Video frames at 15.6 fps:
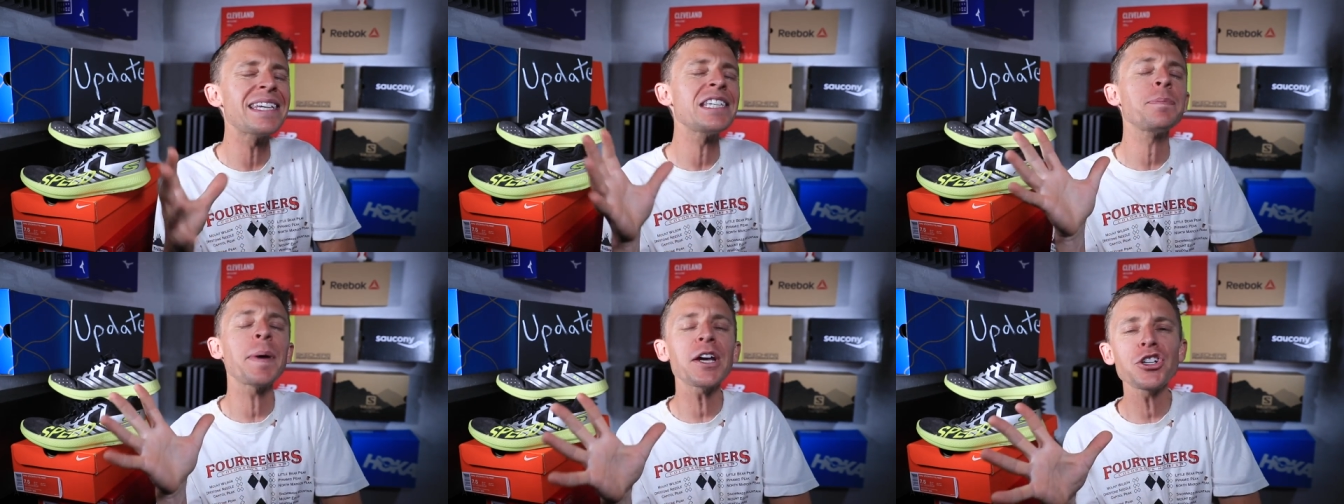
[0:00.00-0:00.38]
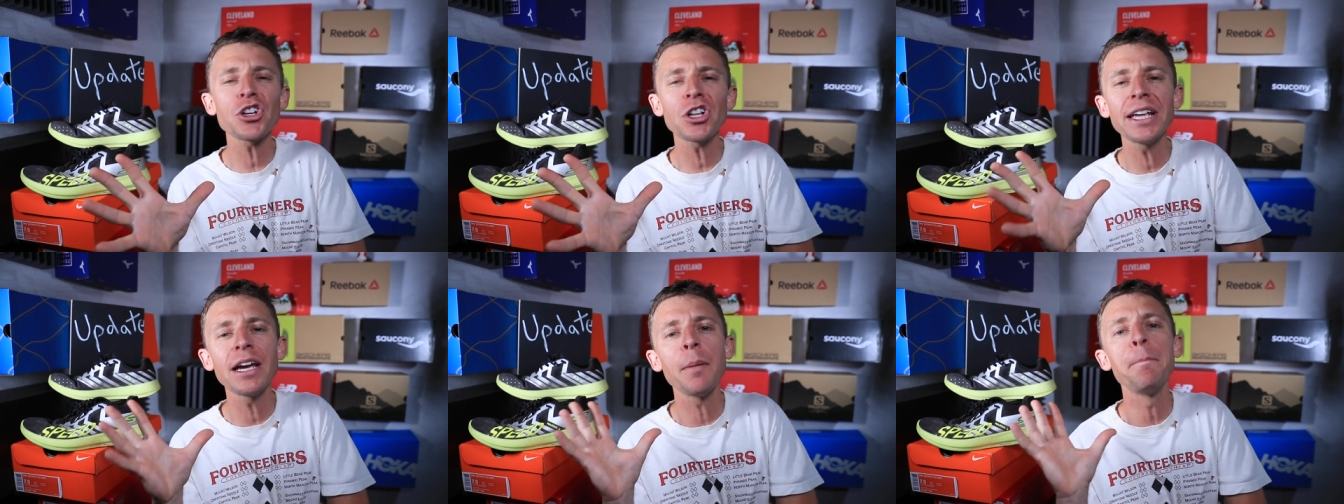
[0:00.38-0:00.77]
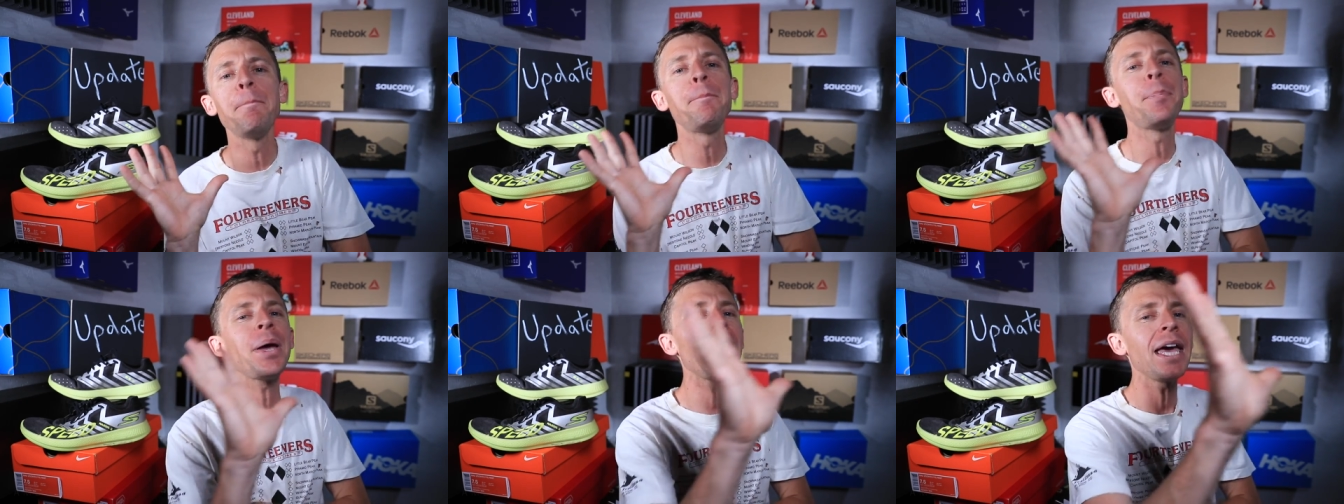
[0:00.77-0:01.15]
especially a
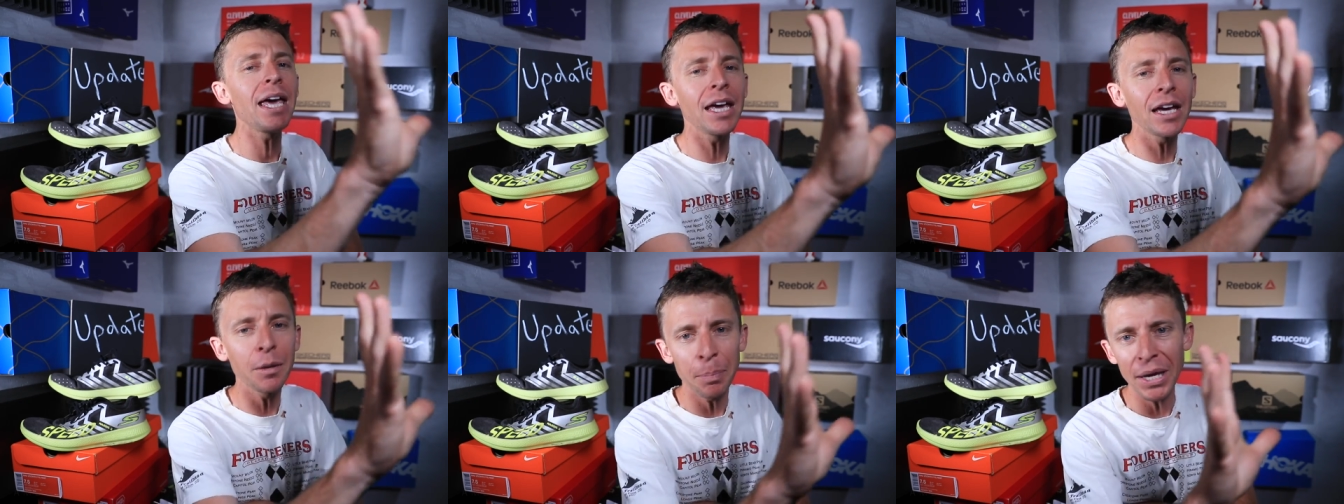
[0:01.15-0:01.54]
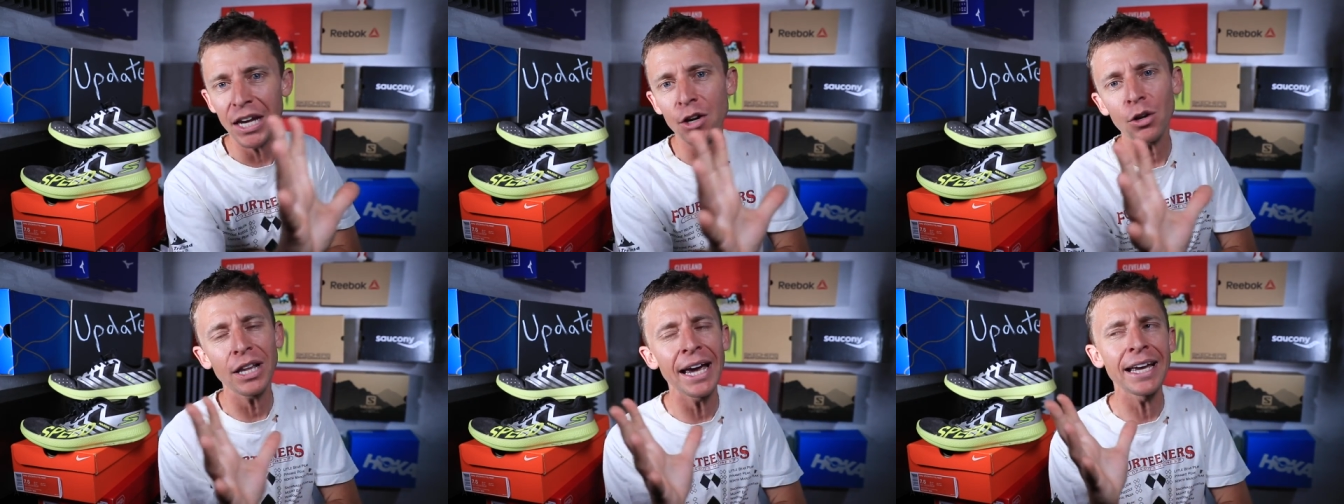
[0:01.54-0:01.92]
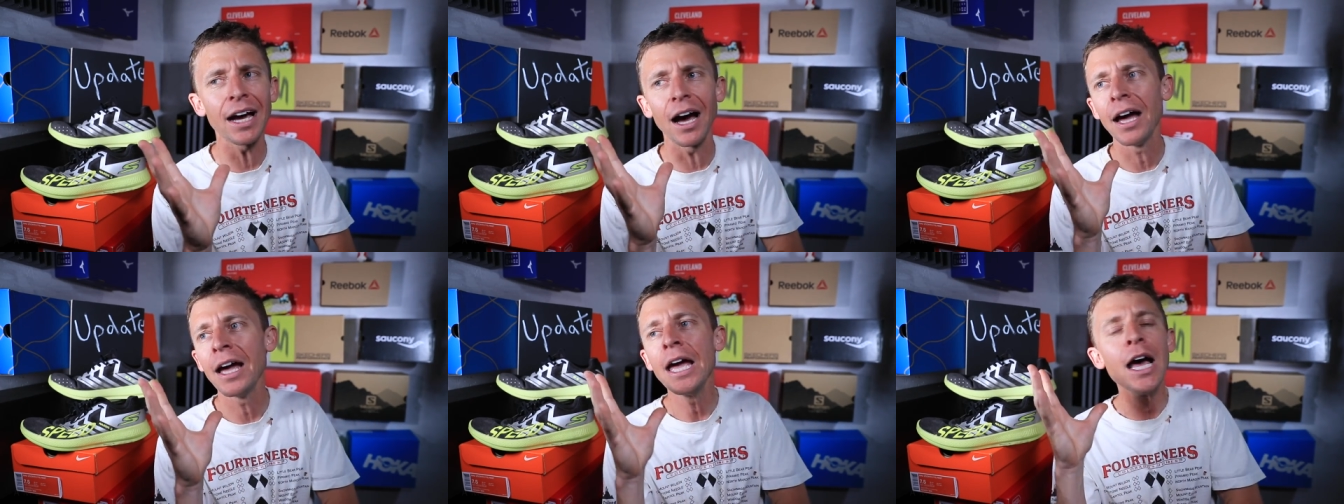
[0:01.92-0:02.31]
big peak, like
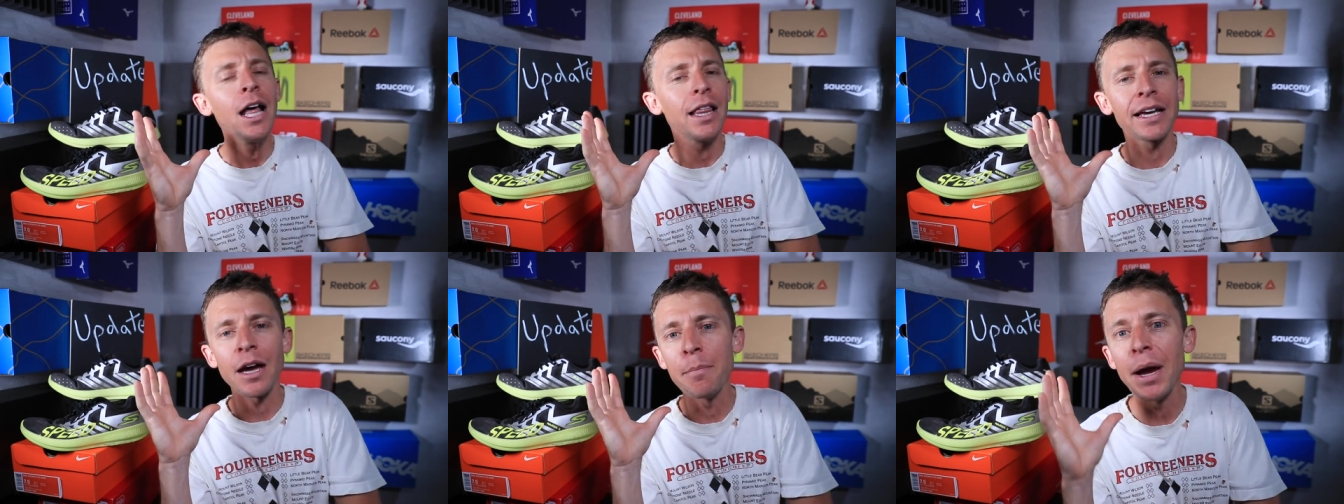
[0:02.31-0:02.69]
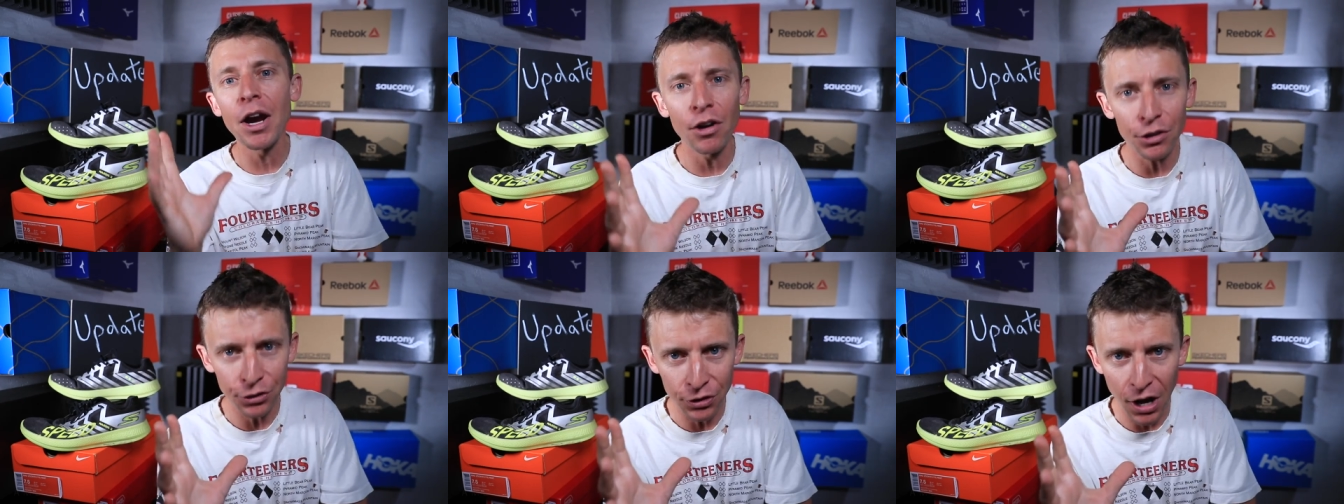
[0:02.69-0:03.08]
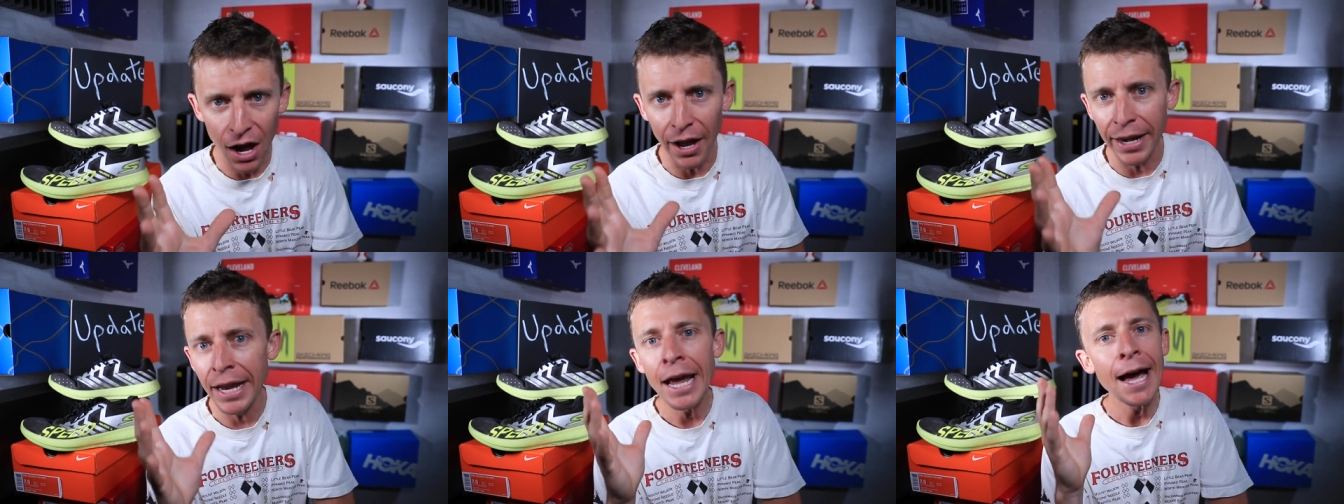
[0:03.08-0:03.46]
a like a
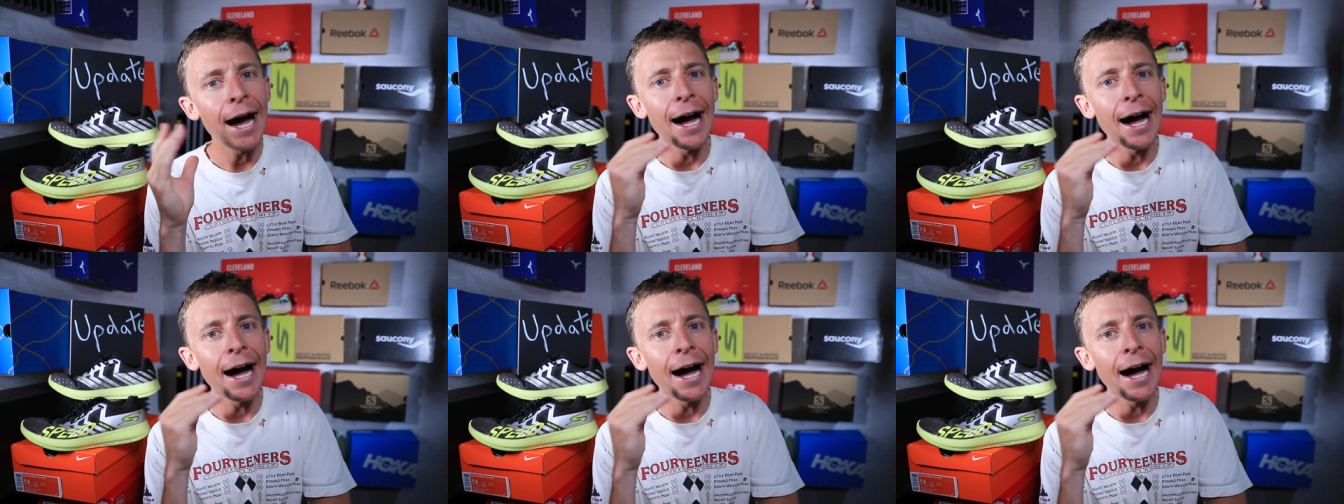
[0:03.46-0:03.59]
marathon.